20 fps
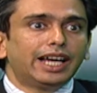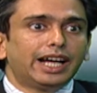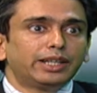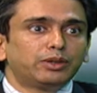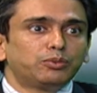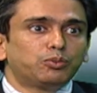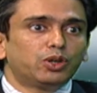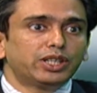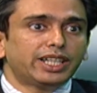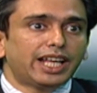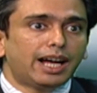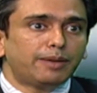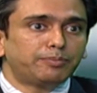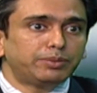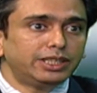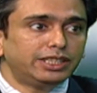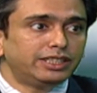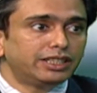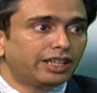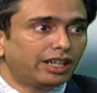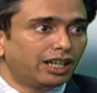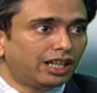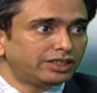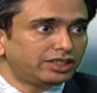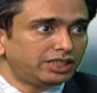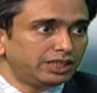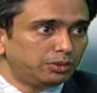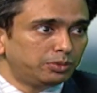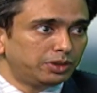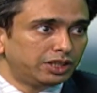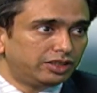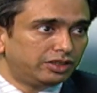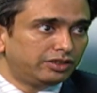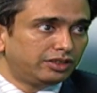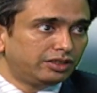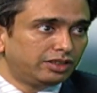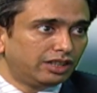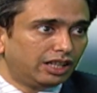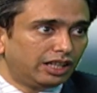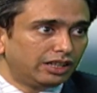that what happened in Karachi with
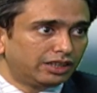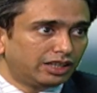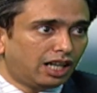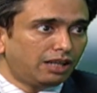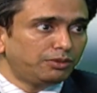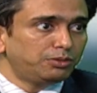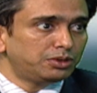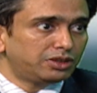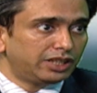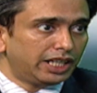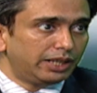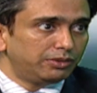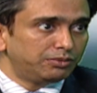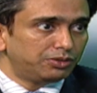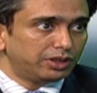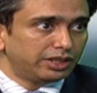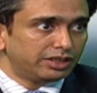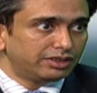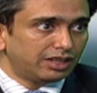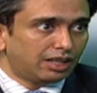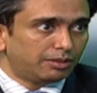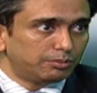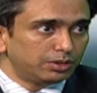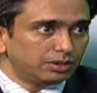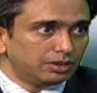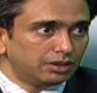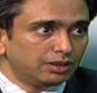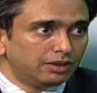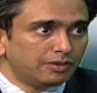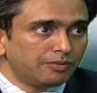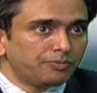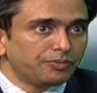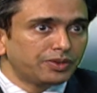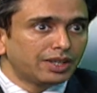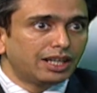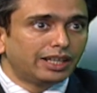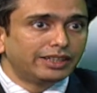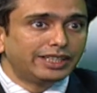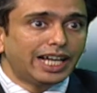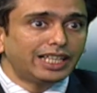Altaf Hussain, for example,
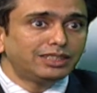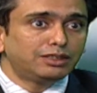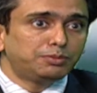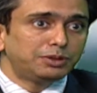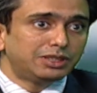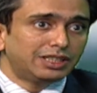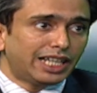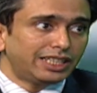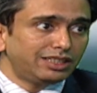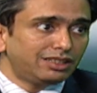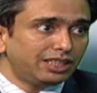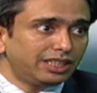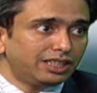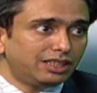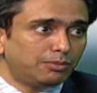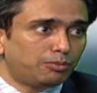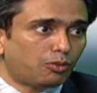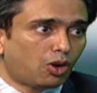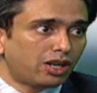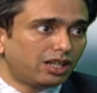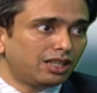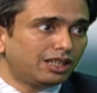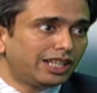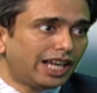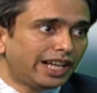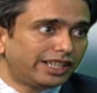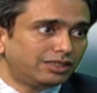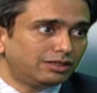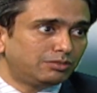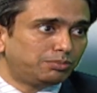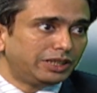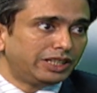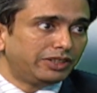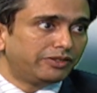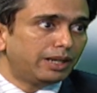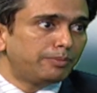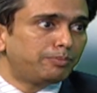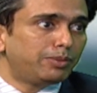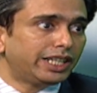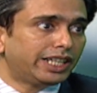that's precisely the model that is
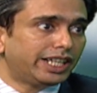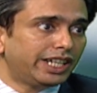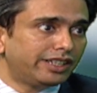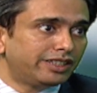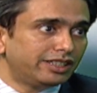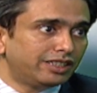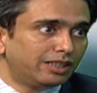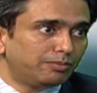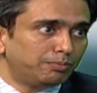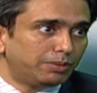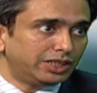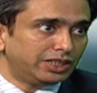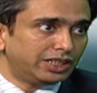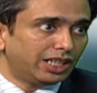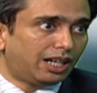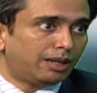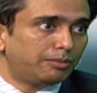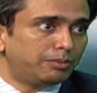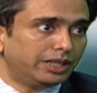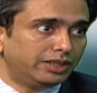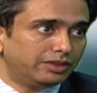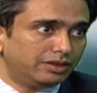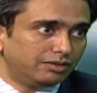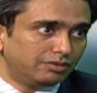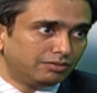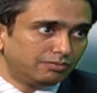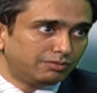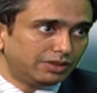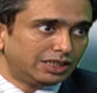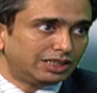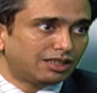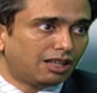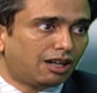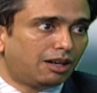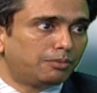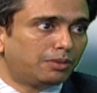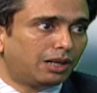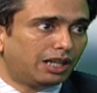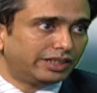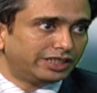being replicated in Punjab and
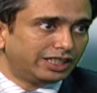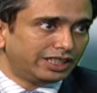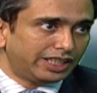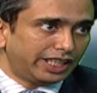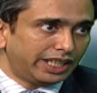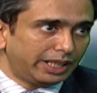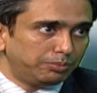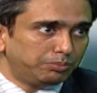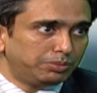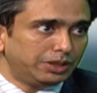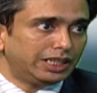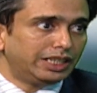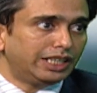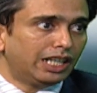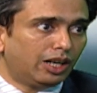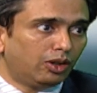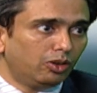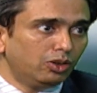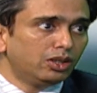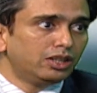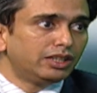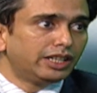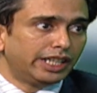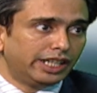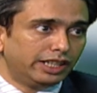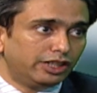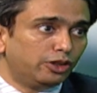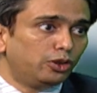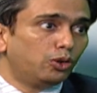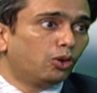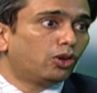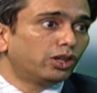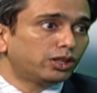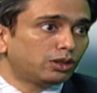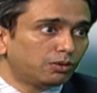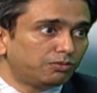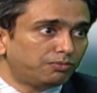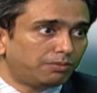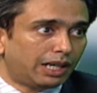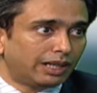Islamabad and KP now, in the
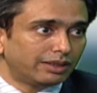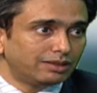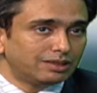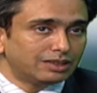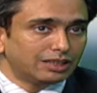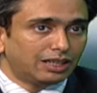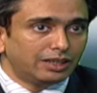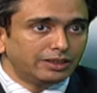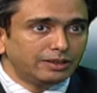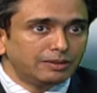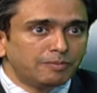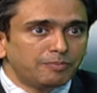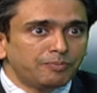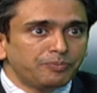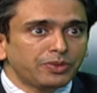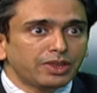north of Pakistan.